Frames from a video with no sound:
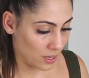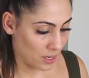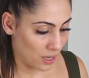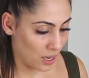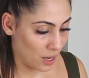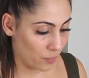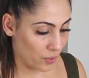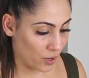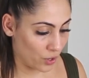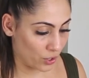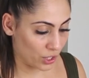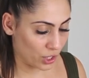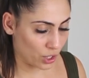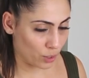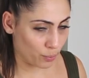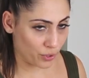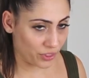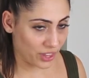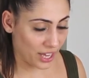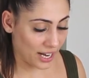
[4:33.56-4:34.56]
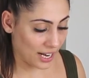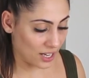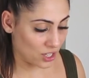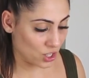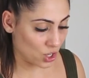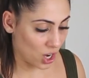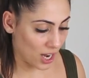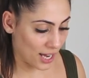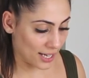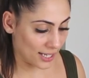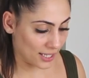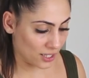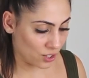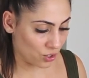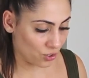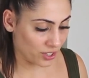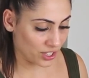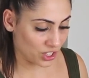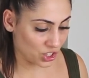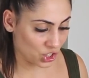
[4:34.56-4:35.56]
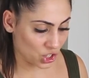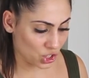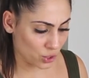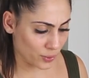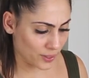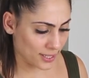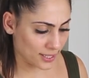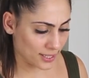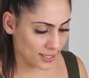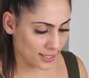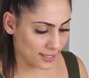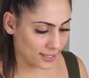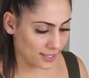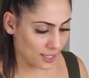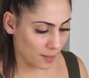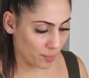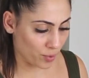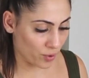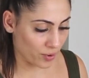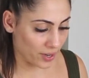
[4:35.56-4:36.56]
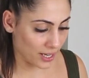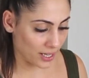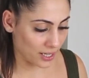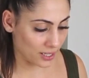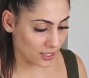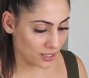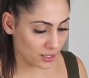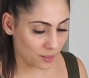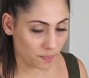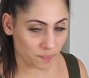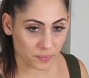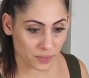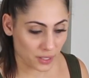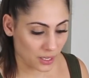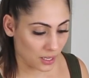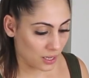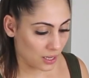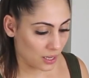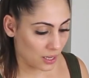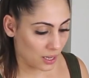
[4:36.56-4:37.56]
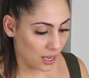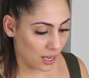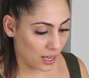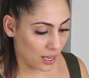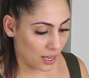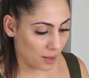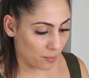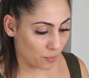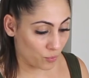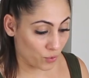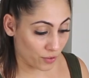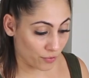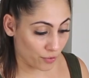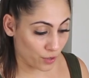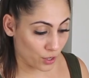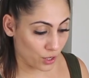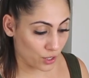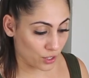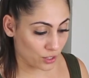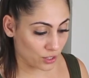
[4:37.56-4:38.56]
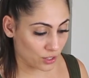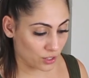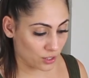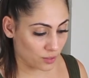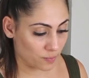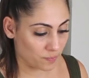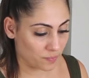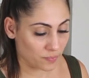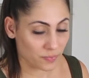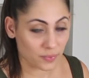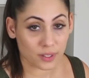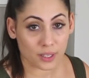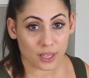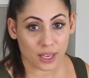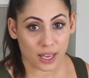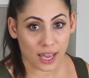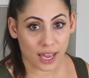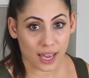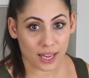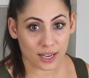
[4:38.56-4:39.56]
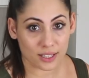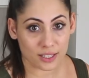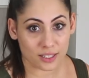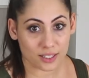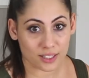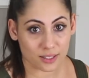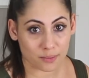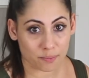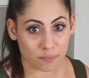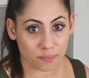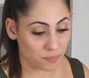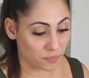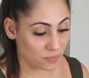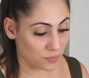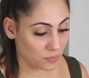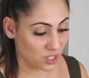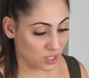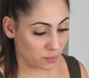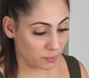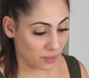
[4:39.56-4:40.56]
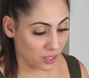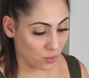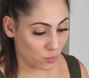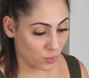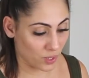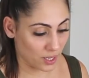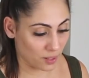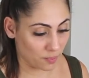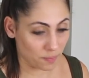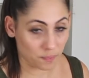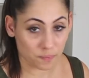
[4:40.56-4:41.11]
And we're only going to put that at 90 degrees just so it doesn't separate. Reverse and speed 1.